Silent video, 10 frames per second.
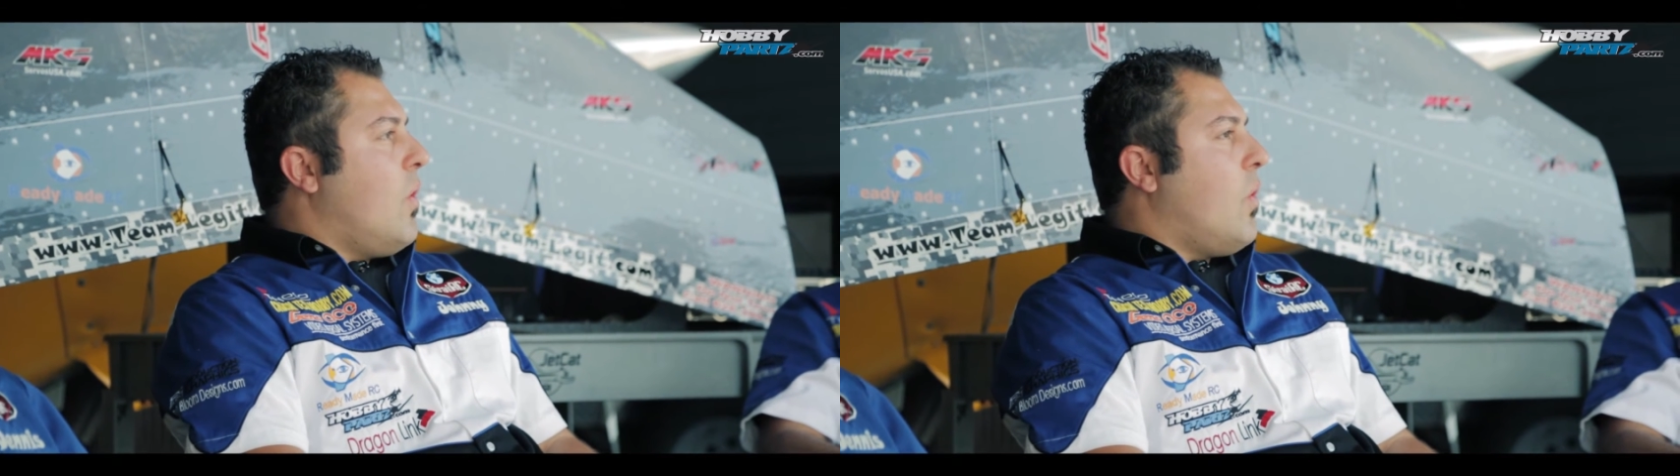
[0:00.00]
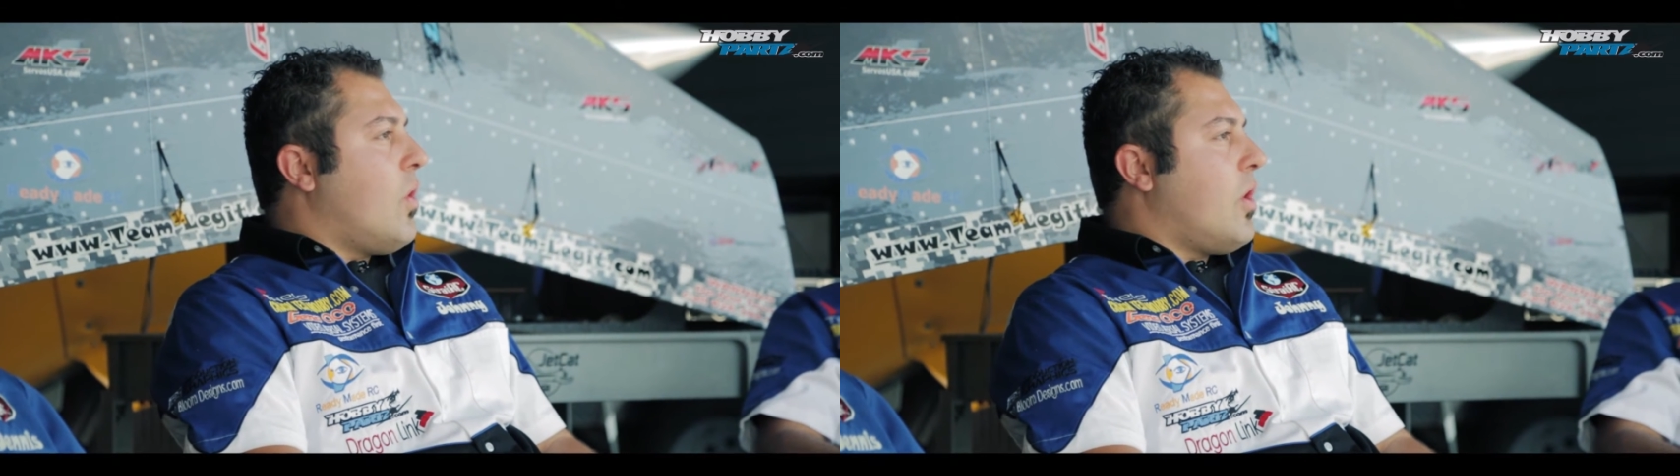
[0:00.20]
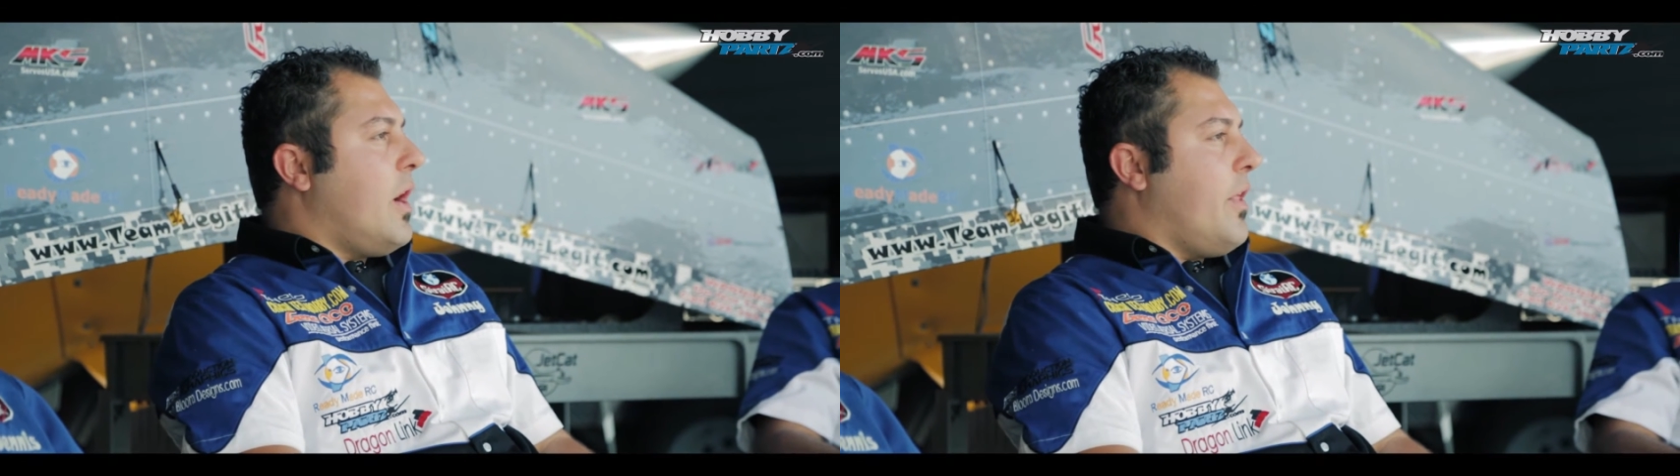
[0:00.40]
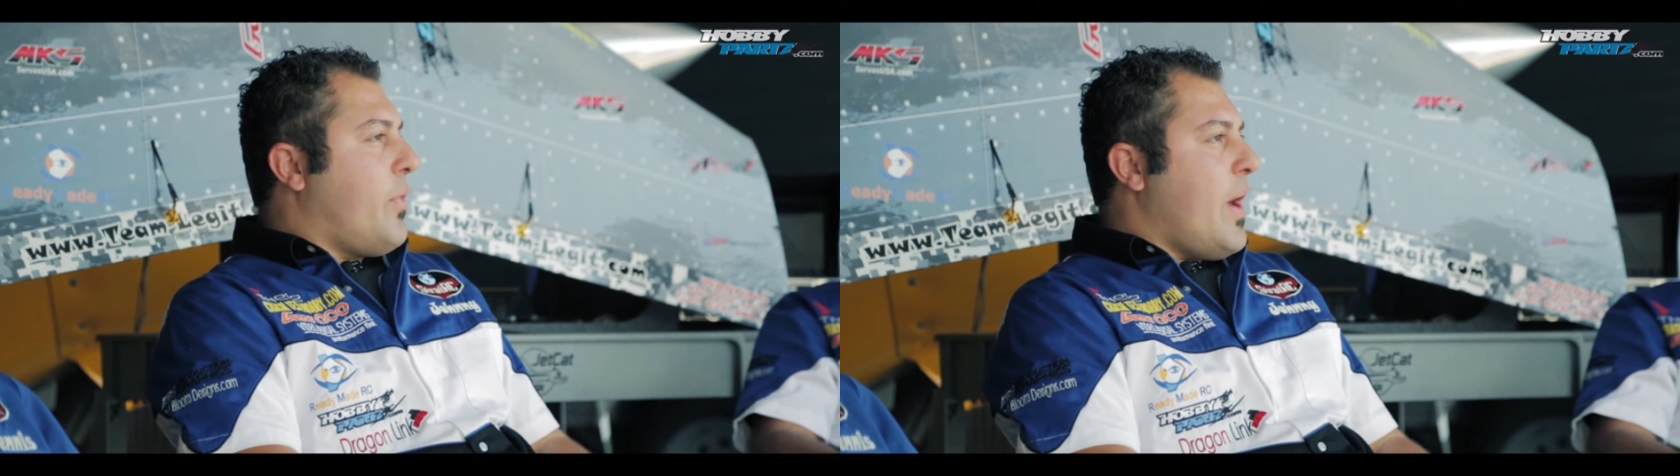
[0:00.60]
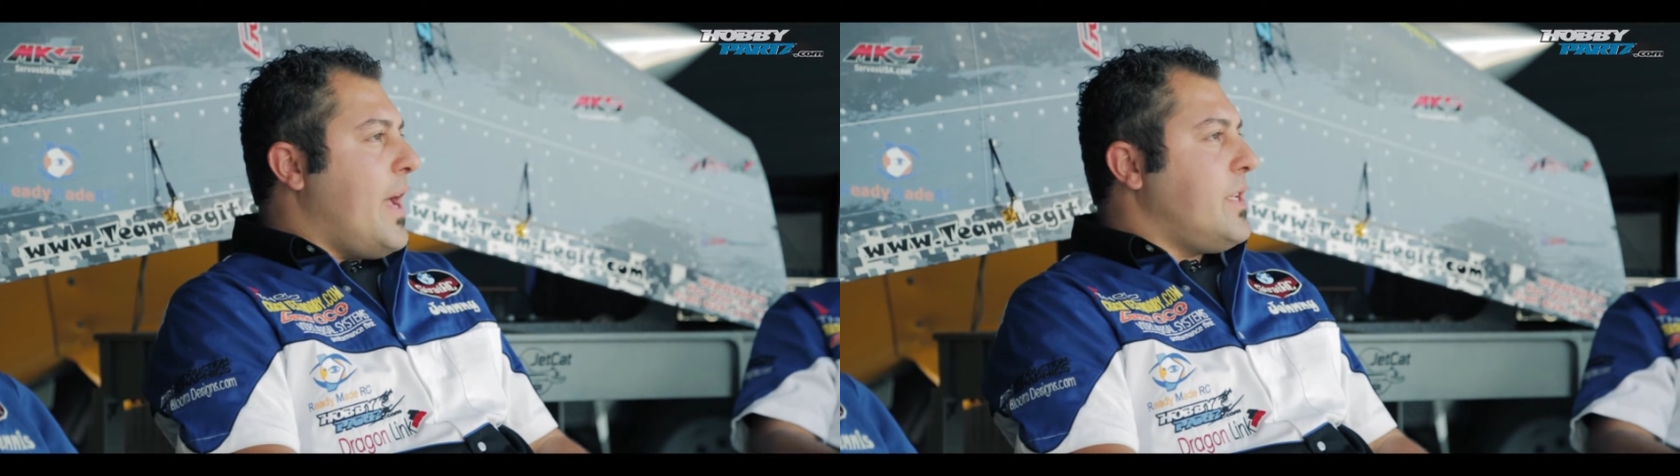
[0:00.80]
or a
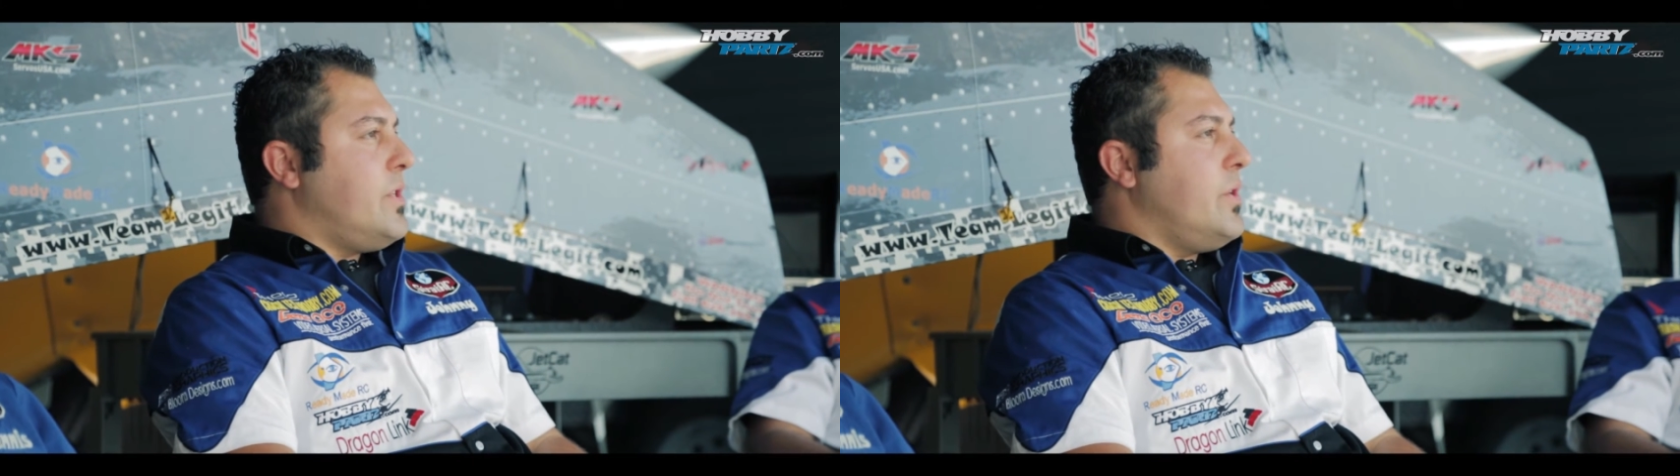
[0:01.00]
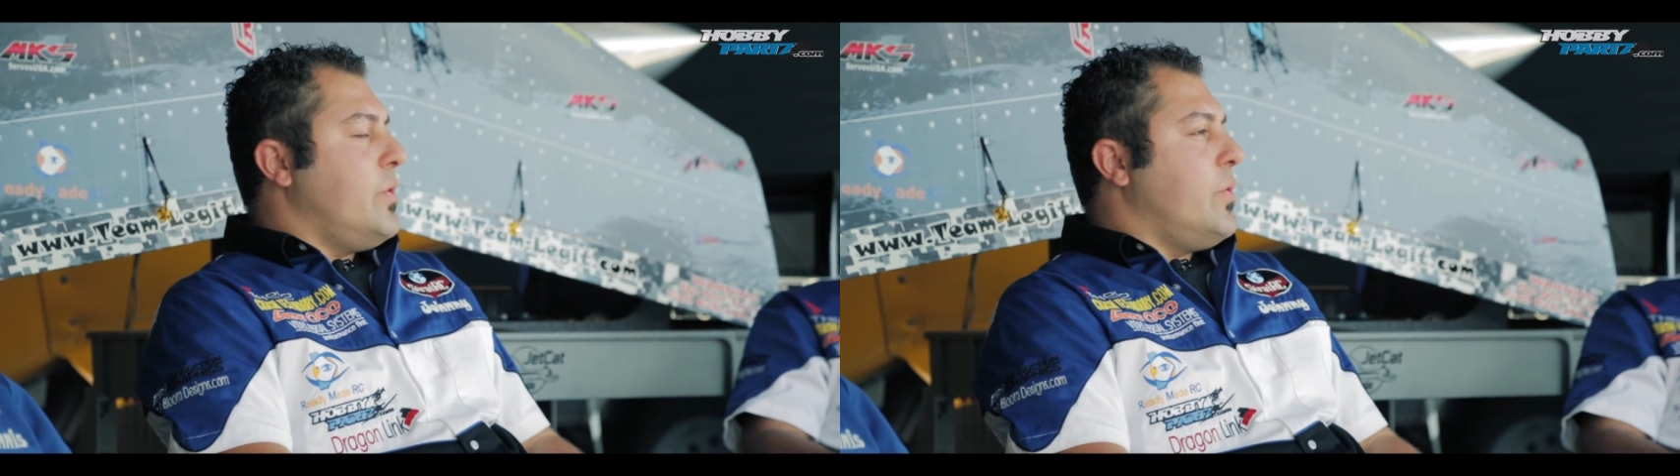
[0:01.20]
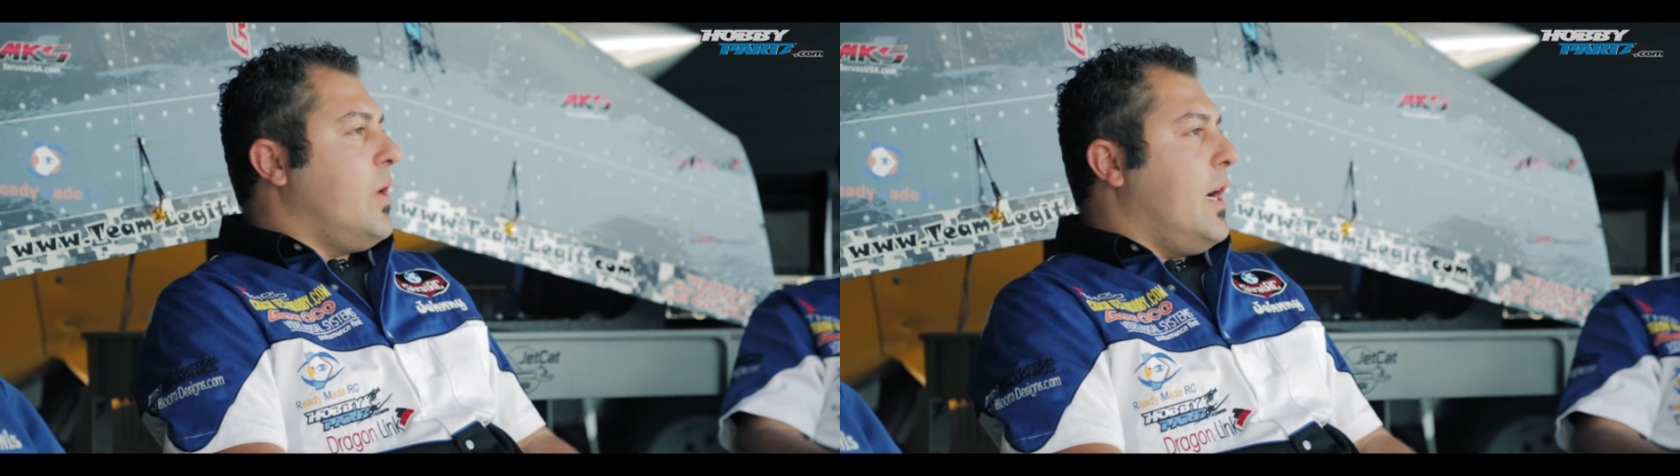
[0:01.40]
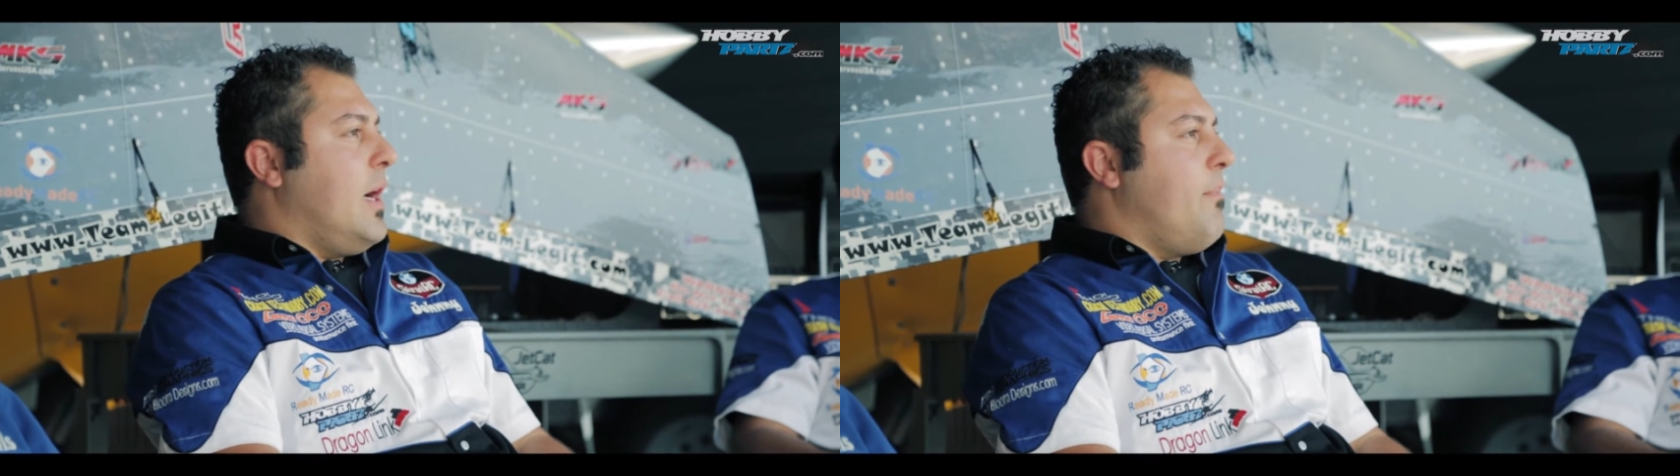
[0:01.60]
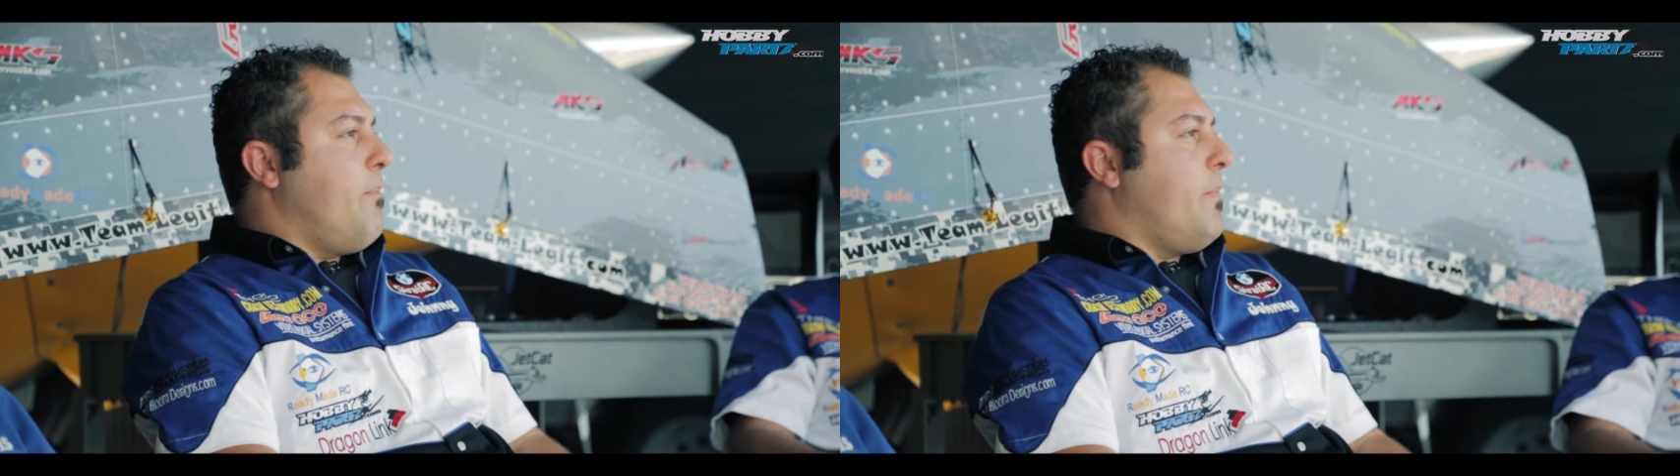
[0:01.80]
threat to
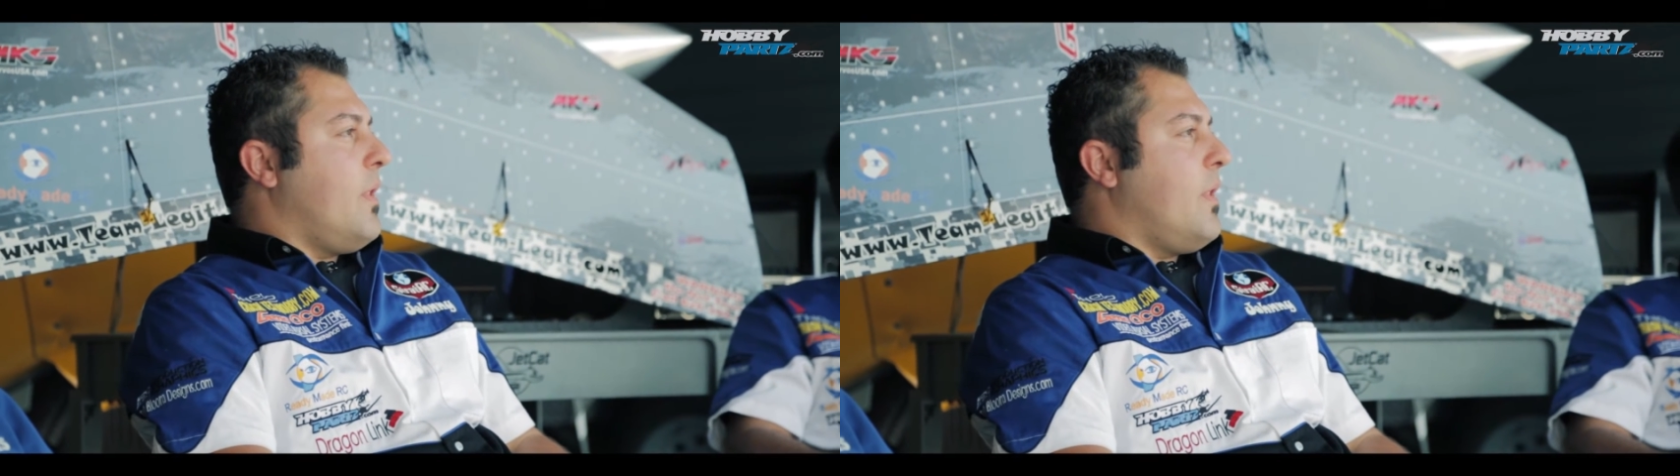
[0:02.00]
um,